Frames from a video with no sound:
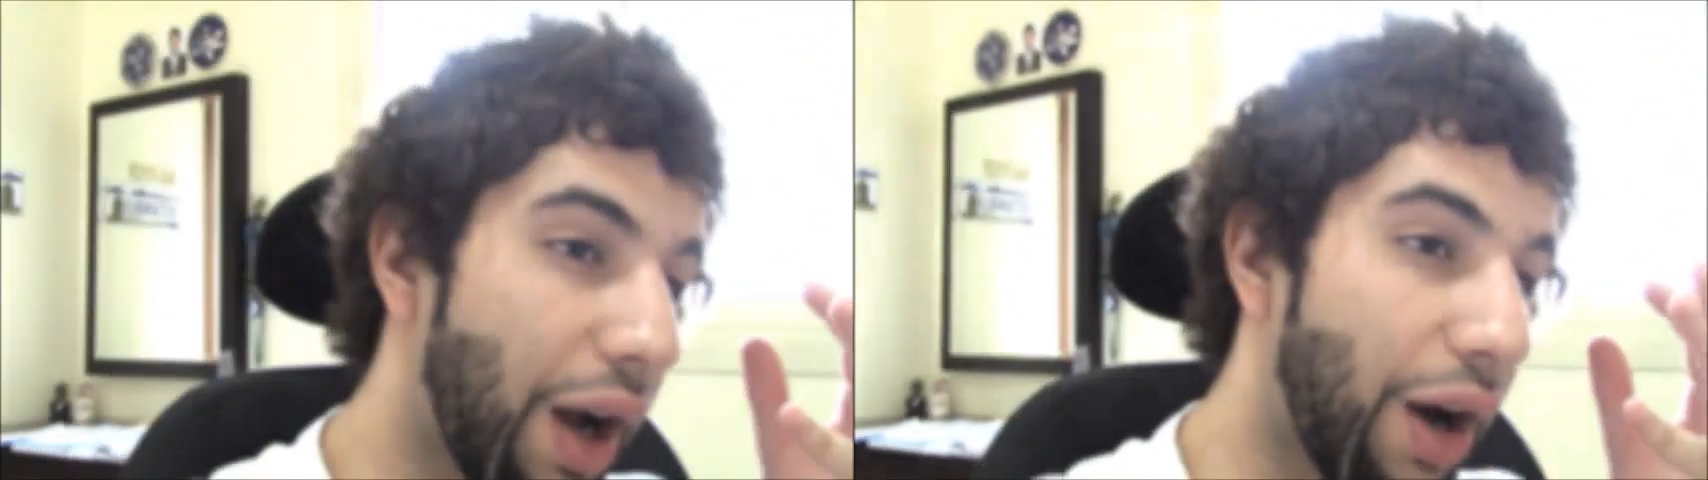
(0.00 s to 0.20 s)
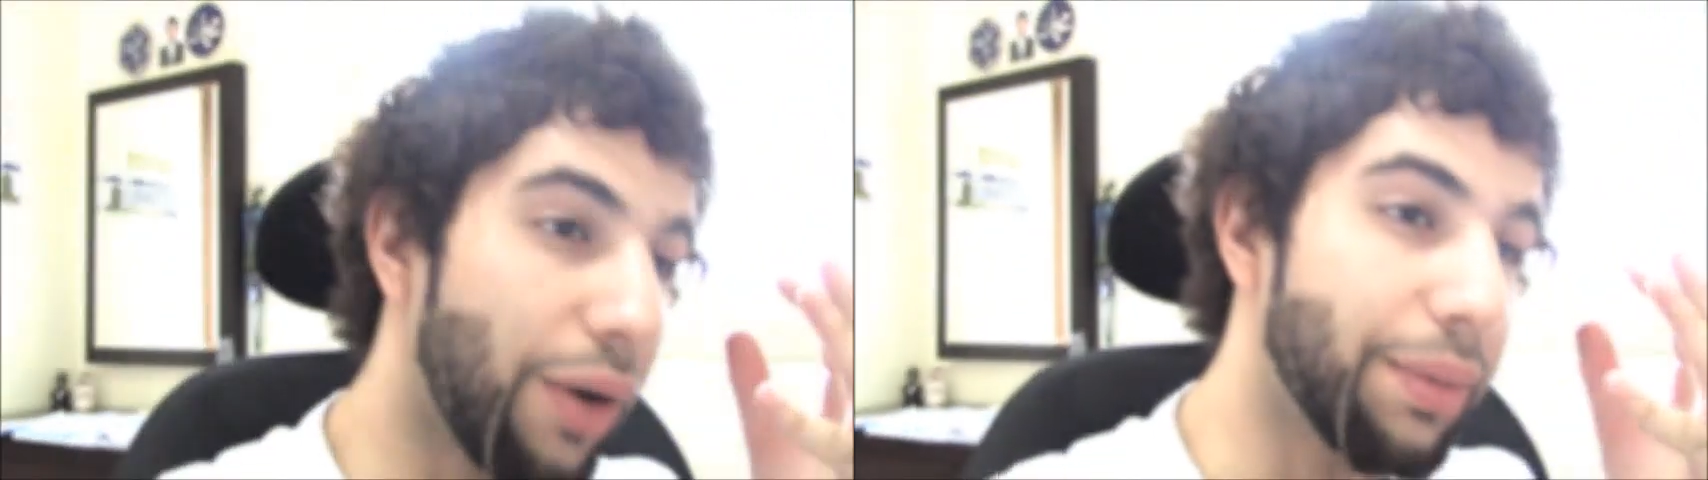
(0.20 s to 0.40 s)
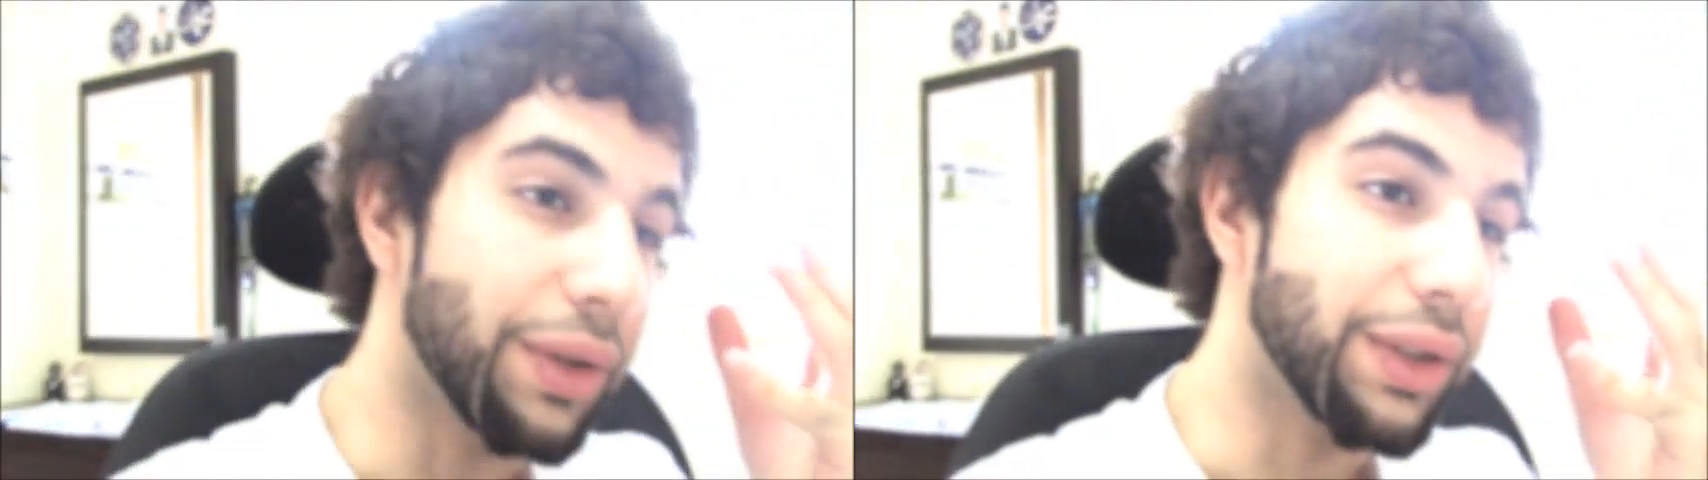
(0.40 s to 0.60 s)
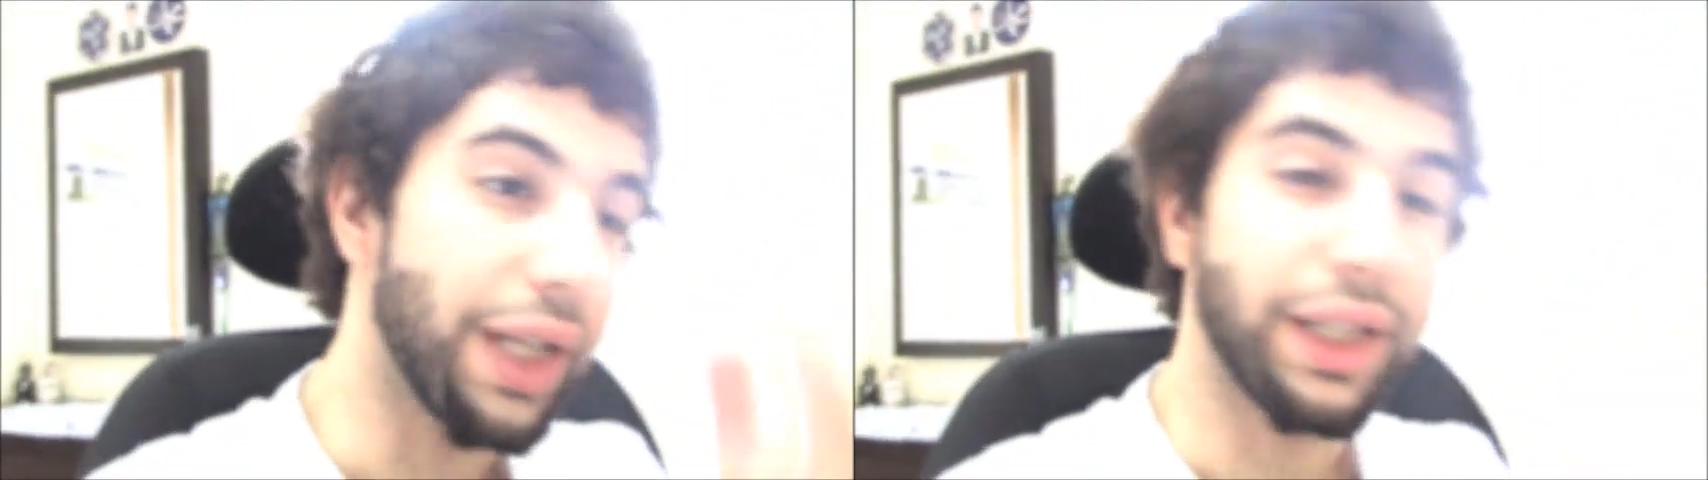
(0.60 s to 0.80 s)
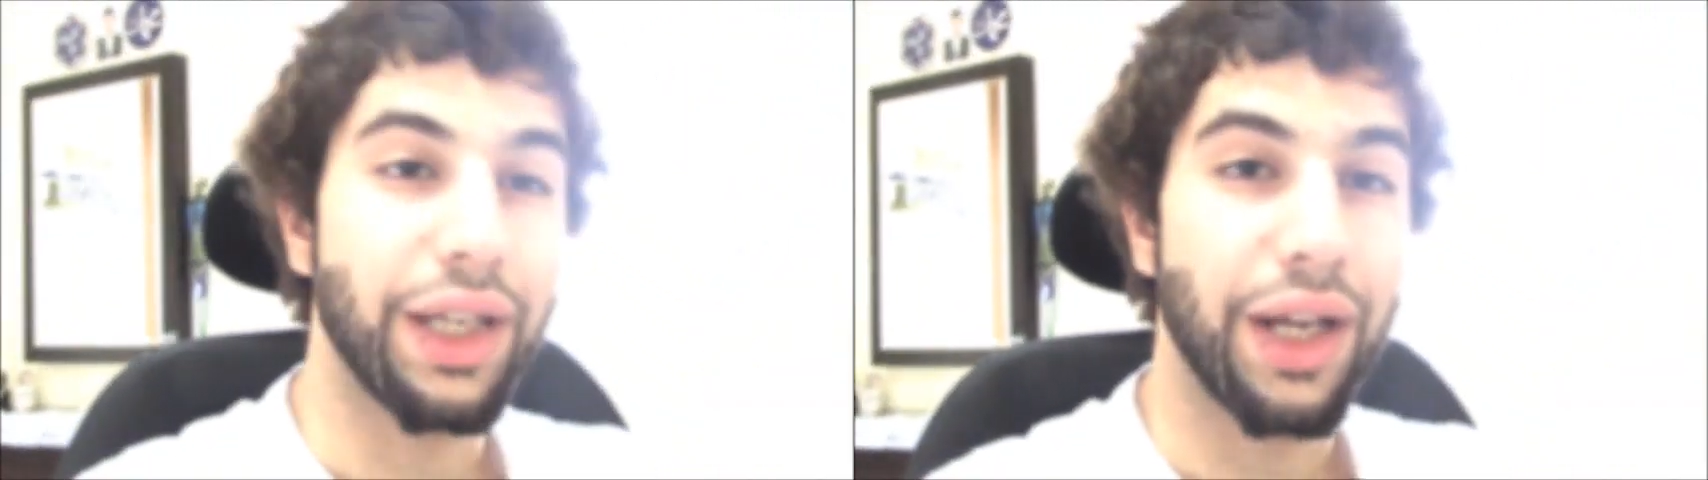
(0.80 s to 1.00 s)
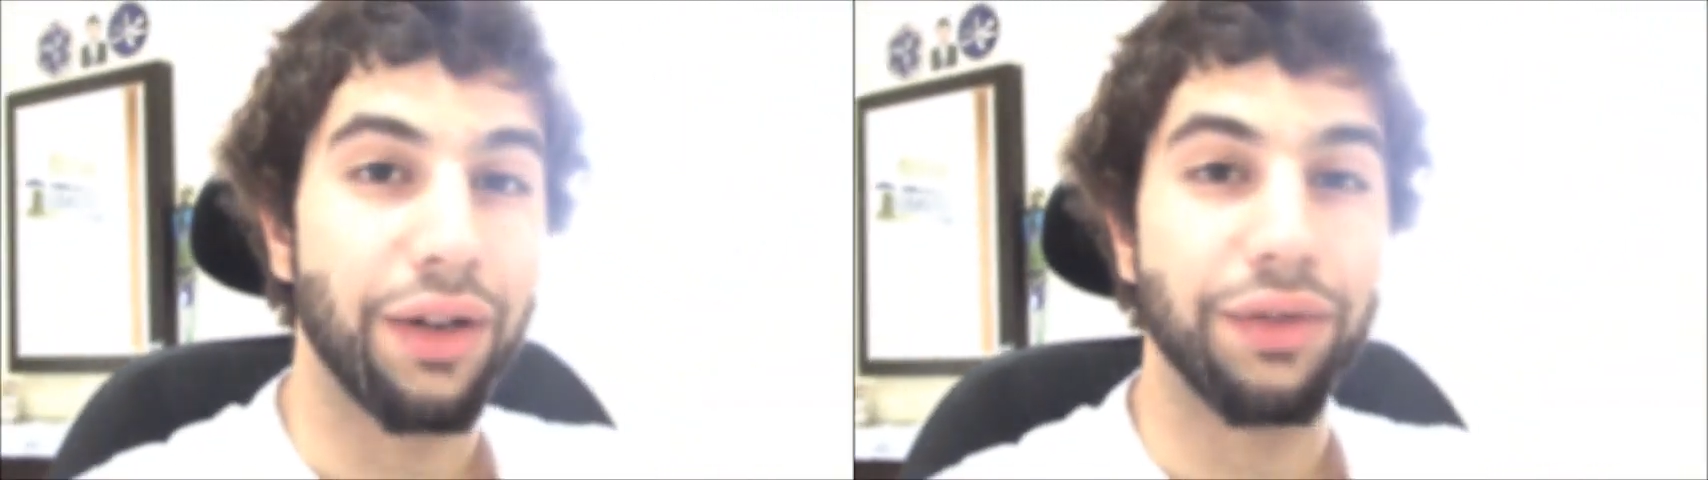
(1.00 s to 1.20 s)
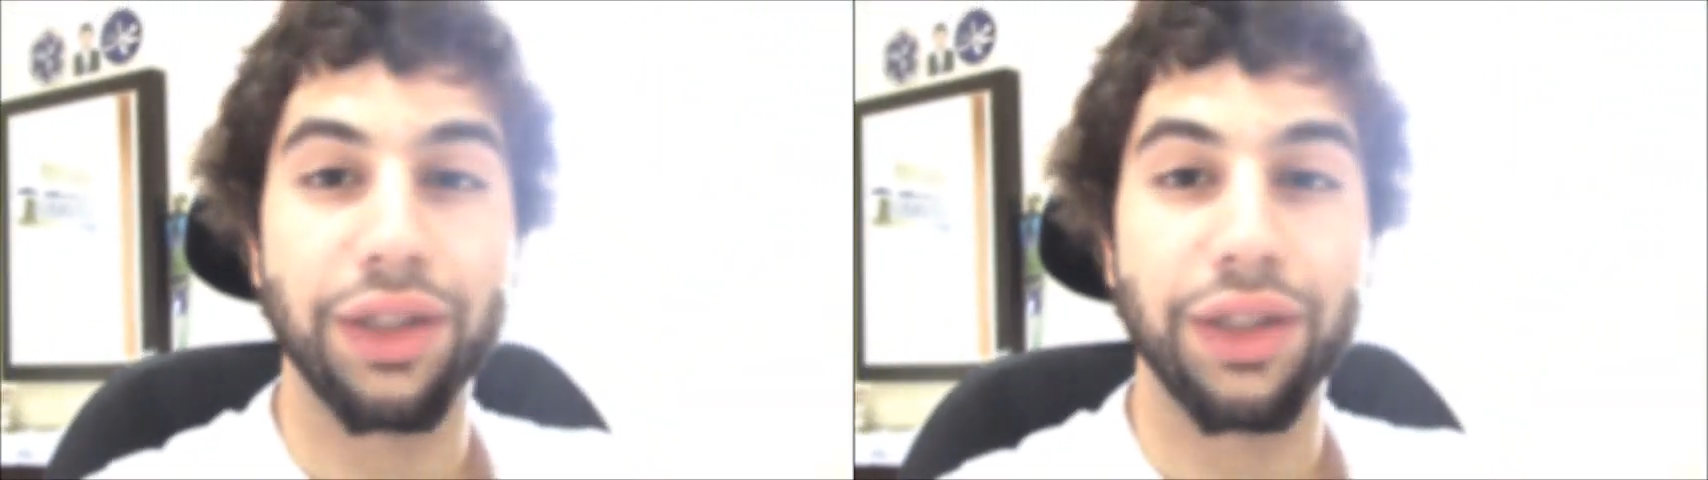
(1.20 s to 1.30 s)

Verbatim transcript: I hope you take care of